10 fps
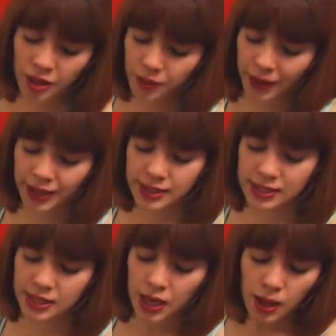other
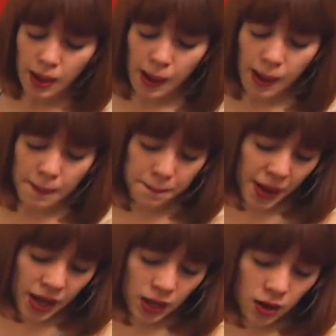ones.
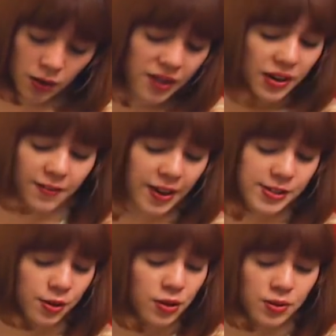But, you know, even if I
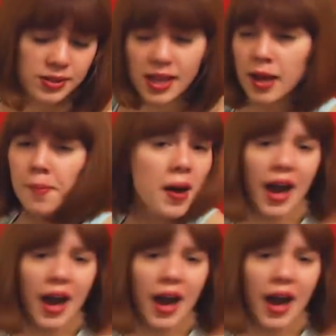don't use them,